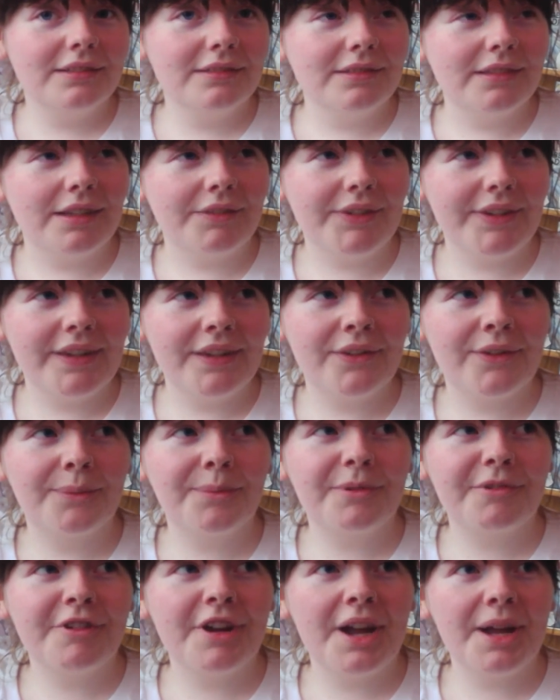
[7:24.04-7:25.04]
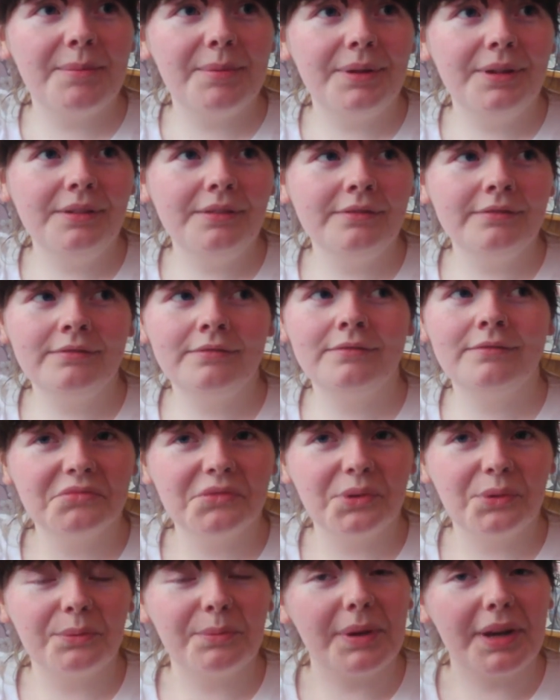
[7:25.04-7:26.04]
As I said, subscribe.
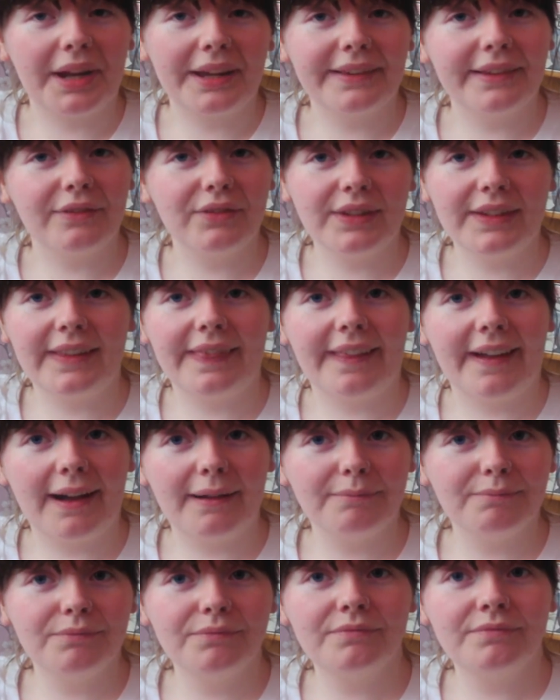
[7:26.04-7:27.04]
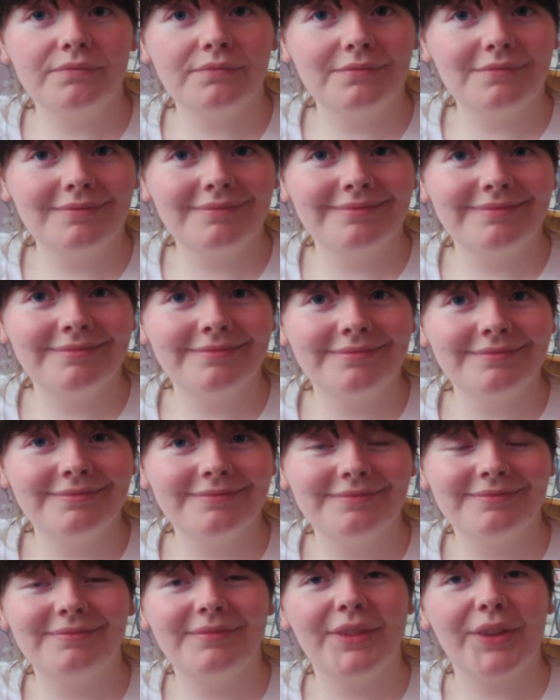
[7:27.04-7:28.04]
It would be nice if you did that.
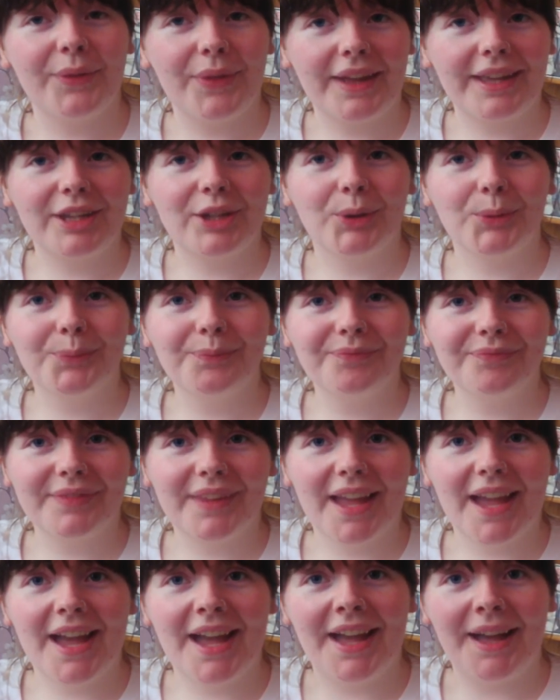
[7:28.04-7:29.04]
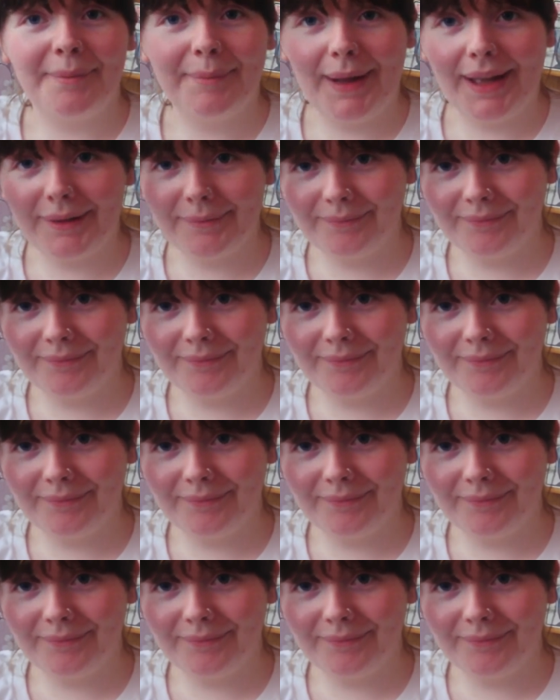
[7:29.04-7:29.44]
So thank you, and bye.